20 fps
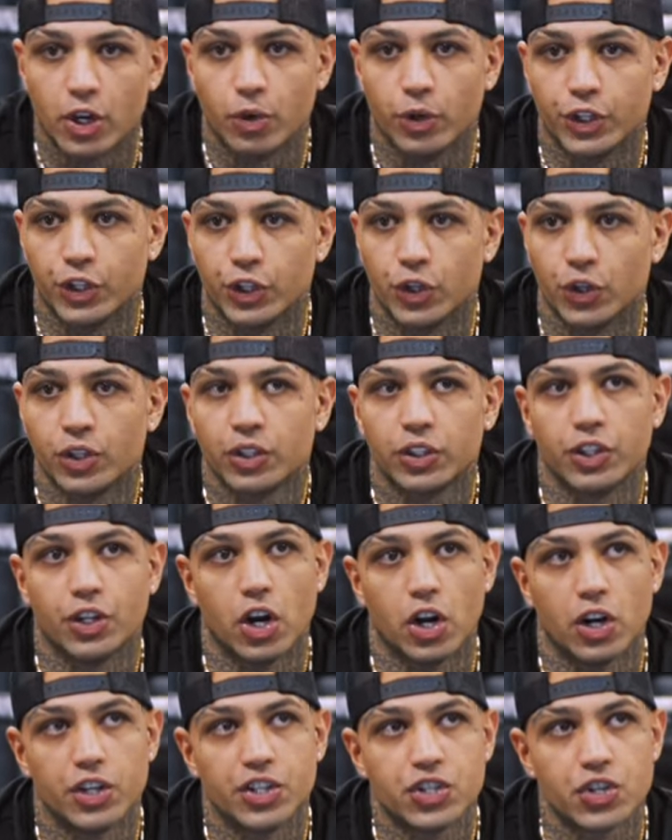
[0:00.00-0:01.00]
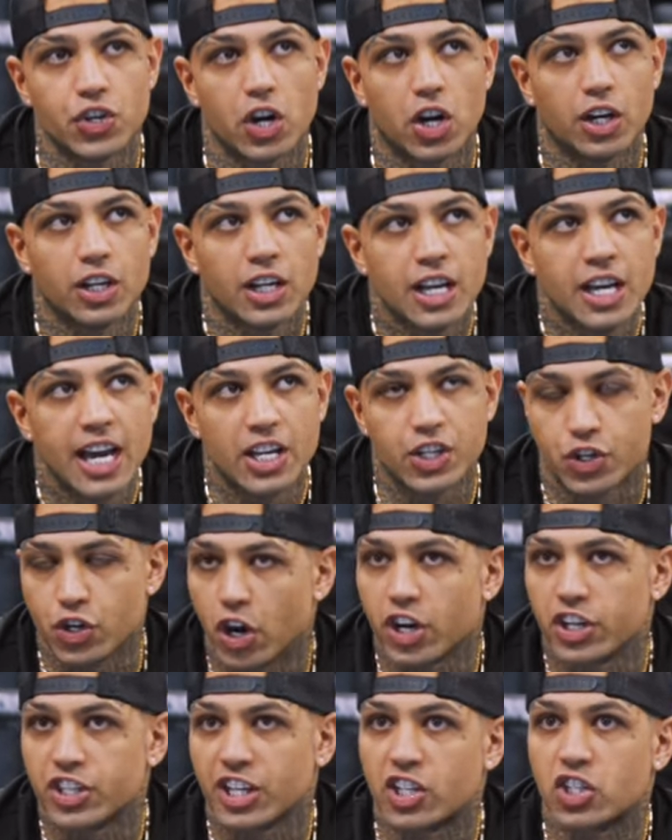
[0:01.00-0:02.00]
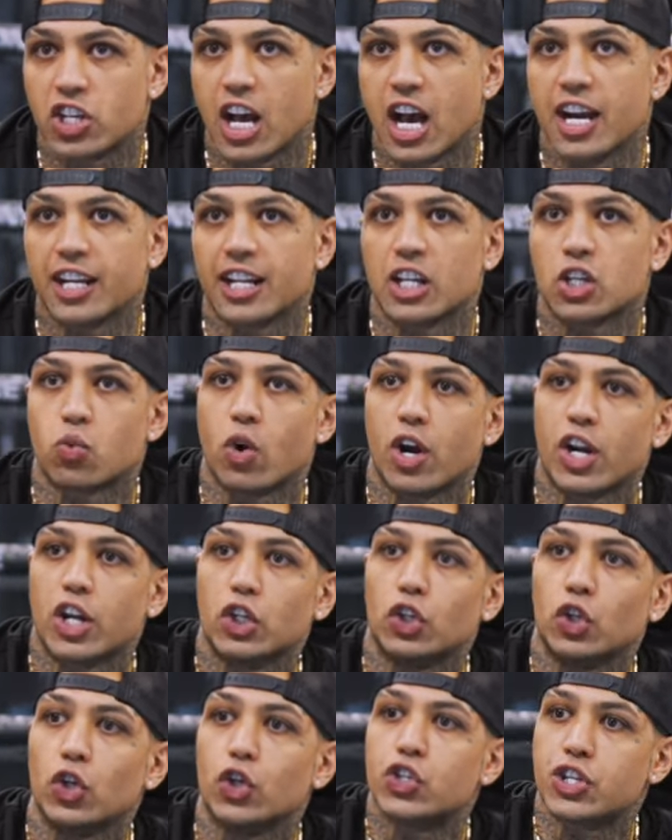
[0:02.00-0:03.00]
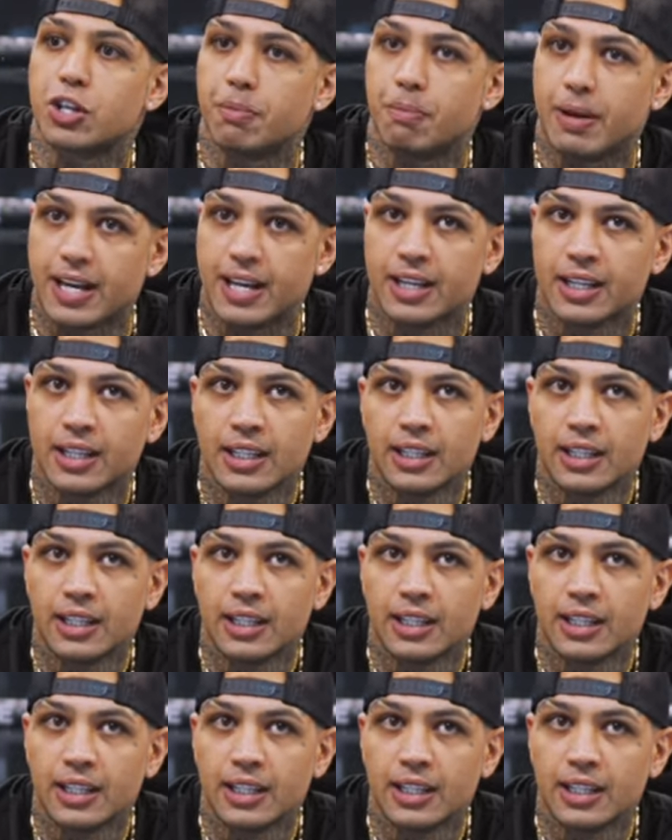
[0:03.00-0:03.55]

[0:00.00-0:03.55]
with you. You know, it's not, it's not as exciting as what it used to be.